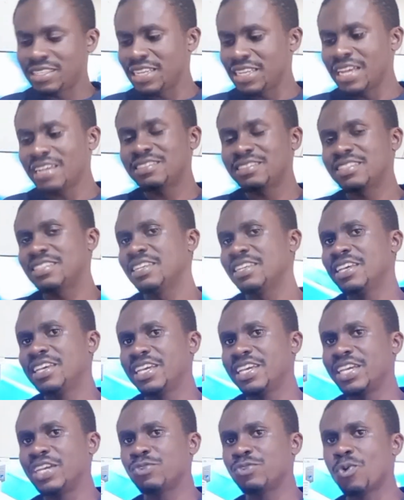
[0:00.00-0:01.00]
yes,
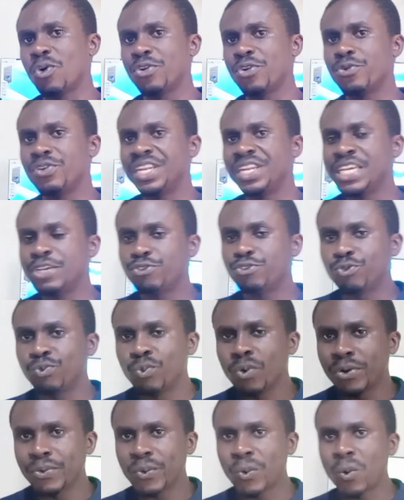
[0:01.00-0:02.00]
it's going to lead to
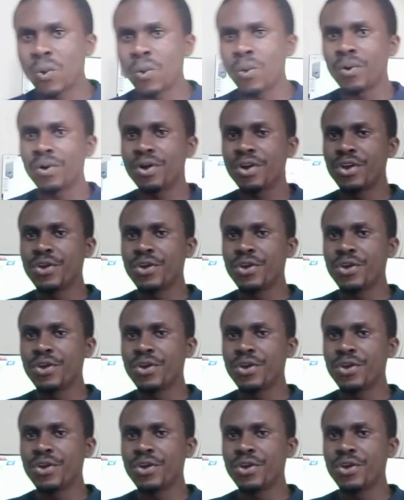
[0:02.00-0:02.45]
what we call